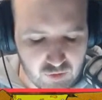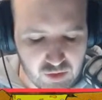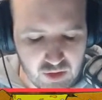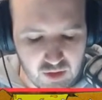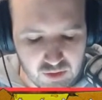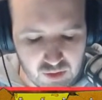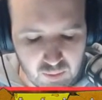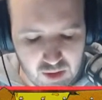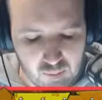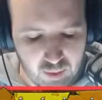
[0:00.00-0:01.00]
because they got so
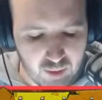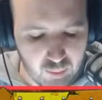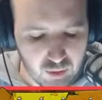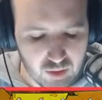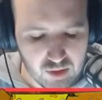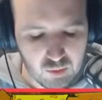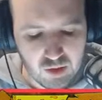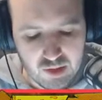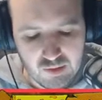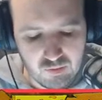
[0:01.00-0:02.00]
many belt buckles and
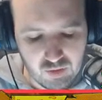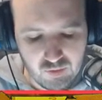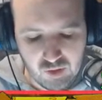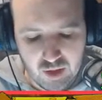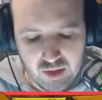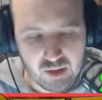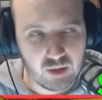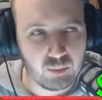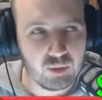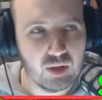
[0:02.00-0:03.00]
whatever else on them,